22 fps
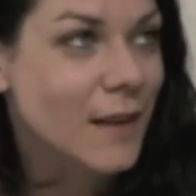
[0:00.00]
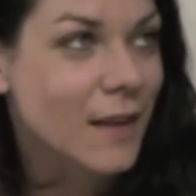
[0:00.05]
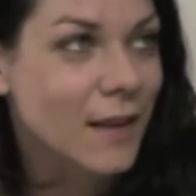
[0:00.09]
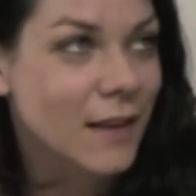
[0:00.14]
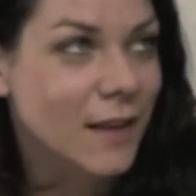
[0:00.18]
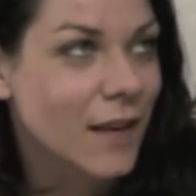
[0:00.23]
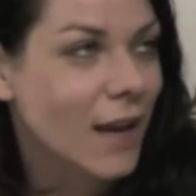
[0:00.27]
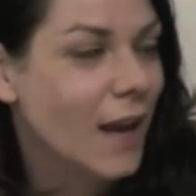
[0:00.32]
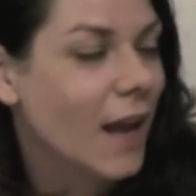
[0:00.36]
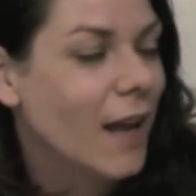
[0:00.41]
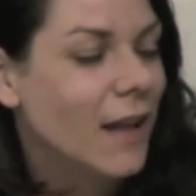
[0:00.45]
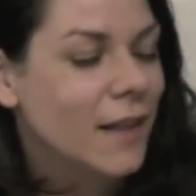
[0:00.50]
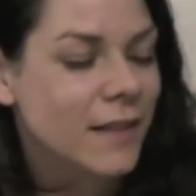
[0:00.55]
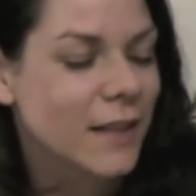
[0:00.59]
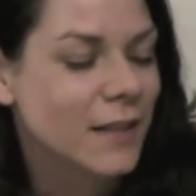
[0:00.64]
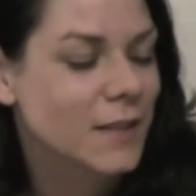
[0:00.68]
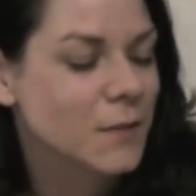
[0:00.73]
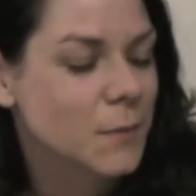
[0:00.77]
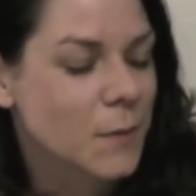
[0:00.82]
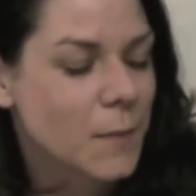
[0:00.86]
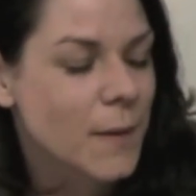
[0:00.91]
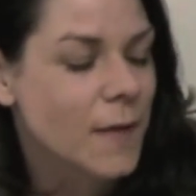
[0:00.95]
Yeah,
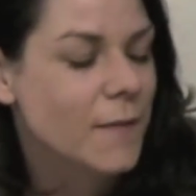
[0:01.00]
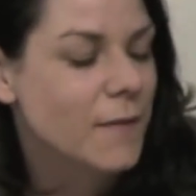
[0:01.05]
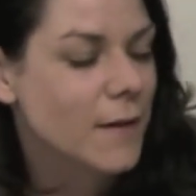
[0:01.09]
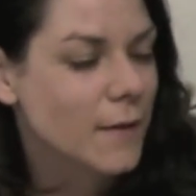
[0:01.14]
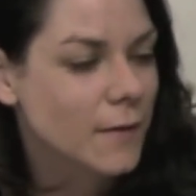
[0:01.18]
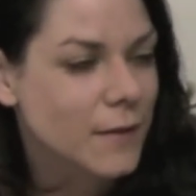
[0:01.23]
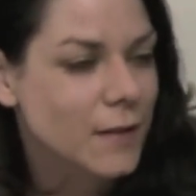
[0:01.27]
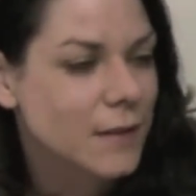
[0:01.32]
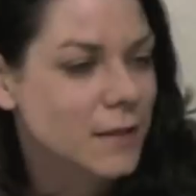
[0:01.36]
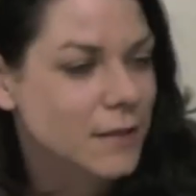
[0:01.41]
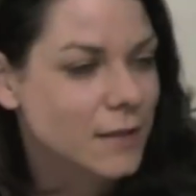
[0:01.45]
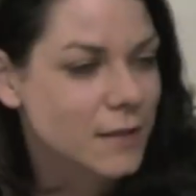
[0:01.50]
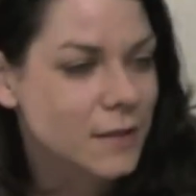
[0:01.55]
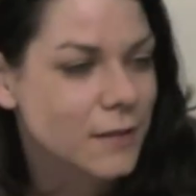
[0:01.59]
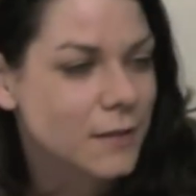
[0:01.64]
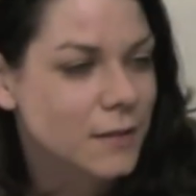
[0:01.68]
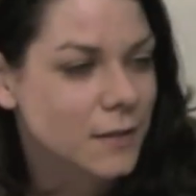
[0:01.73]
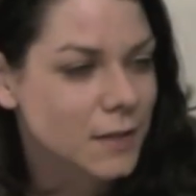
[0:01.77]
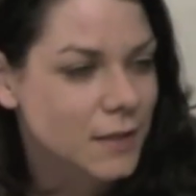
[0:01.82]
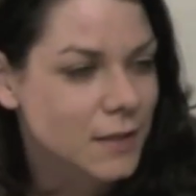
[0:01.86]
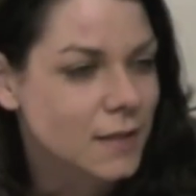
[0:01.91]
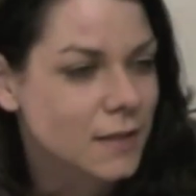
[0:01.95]
that's one of my favorite things to do
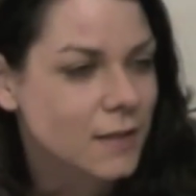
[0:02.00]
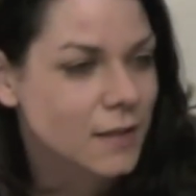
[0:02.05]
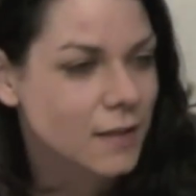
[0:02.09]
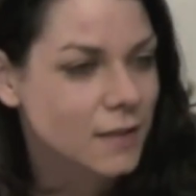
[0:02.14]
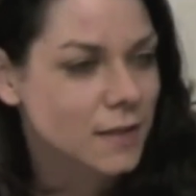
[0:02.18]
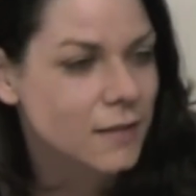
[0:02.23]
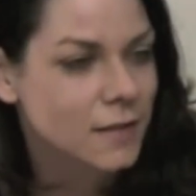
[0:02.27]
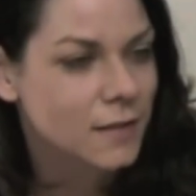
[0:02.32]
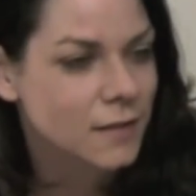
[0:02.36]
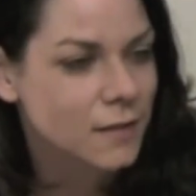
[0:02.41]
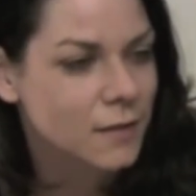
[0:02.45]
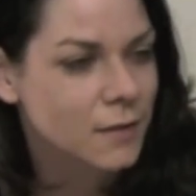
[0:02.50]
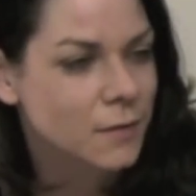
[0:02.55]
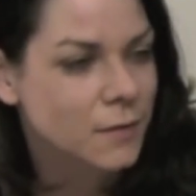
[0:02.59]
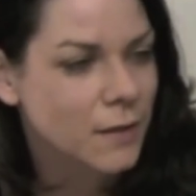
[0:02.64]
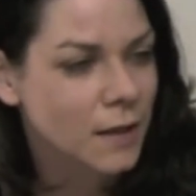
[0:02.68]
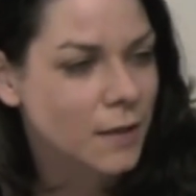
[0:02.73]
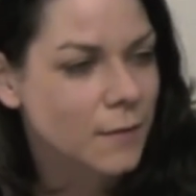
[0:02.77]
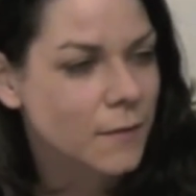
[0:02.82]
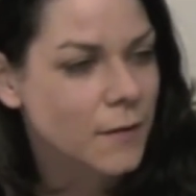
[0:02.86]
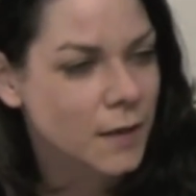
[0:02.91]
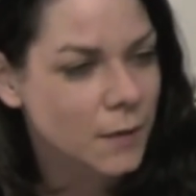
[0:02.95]
is, mm-hmm. is to do
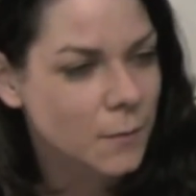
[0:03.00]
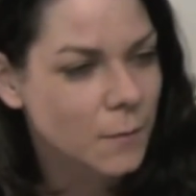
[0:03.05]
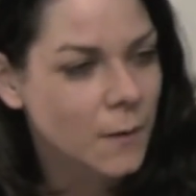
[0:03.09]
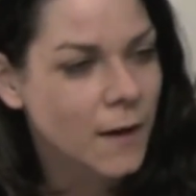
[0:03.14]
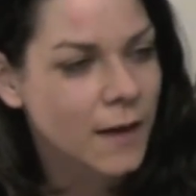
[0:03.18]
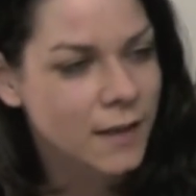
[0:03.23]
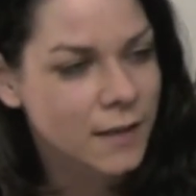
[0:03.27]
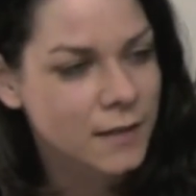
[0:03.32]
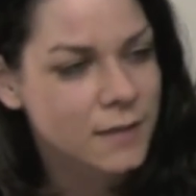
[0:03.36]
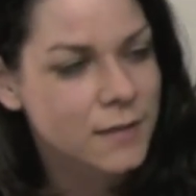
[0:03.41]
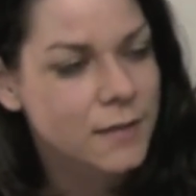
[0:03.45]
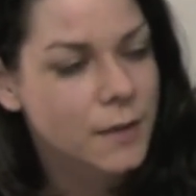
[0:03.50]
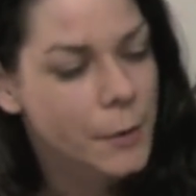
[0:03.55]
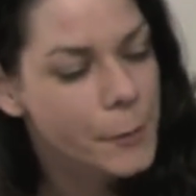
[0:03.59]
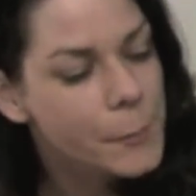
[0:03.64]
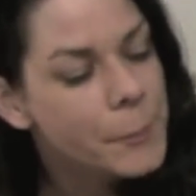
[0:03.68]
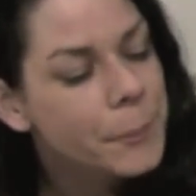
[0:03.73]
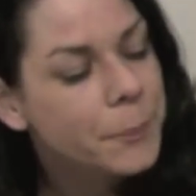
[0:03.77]
like vegan weddings. So